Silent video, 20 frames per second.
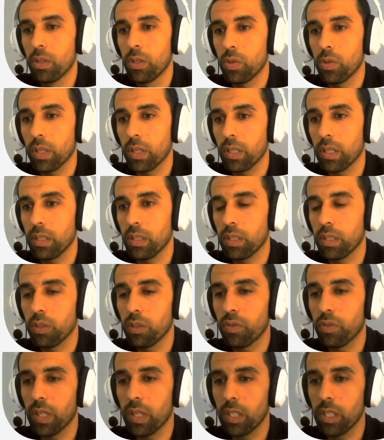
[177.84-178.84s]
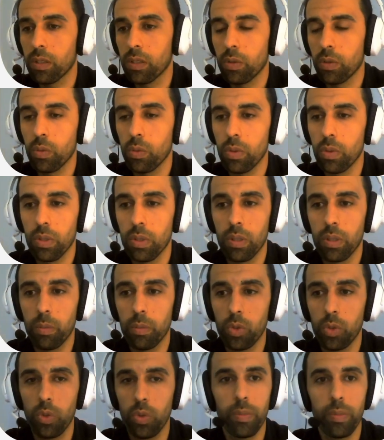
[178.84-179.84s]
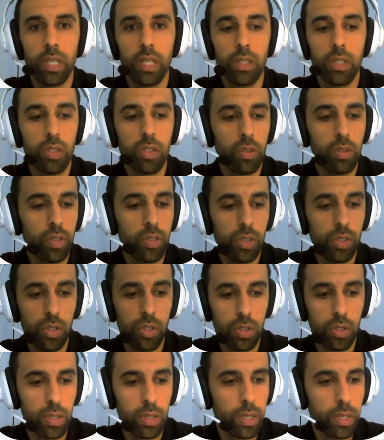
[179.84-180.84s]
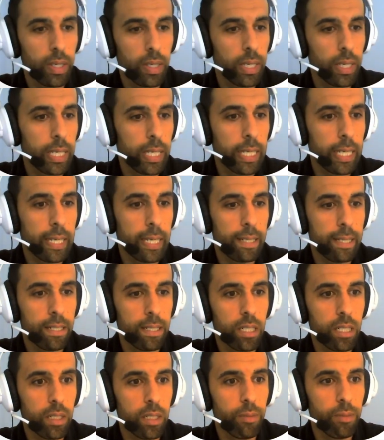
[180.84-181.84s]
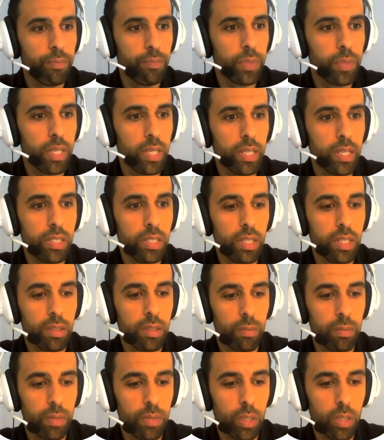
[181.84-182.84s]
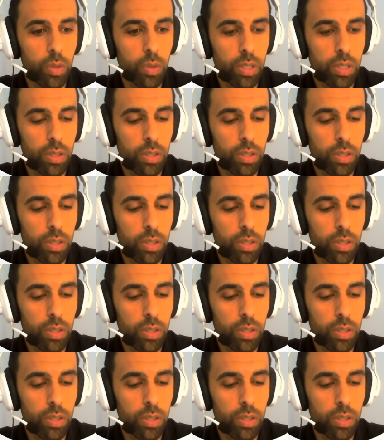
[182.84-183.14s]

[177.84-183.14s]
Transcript: so I can identify it between my other servers. And yeah, that's it. Now we